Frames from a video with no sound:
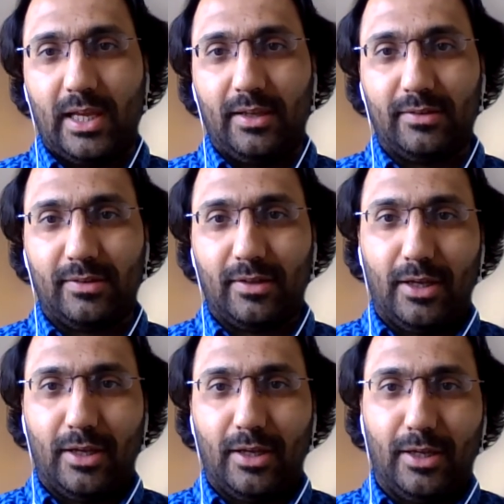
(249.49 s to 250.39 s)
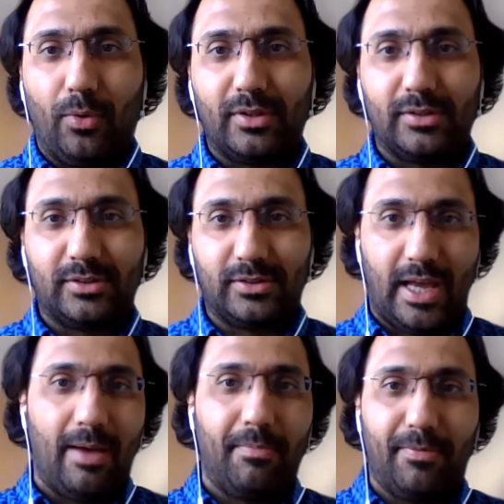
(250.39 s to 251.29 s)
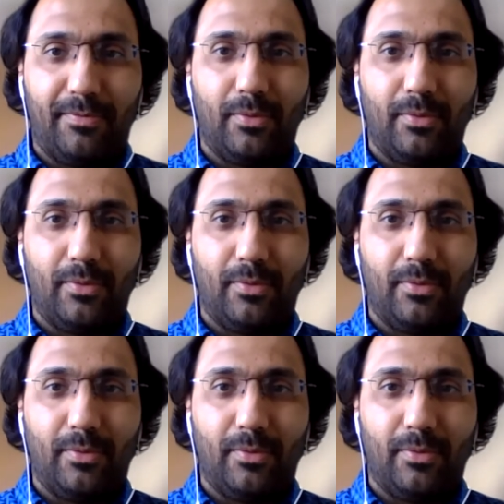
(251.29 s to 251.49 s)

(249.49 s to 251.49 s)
is an important step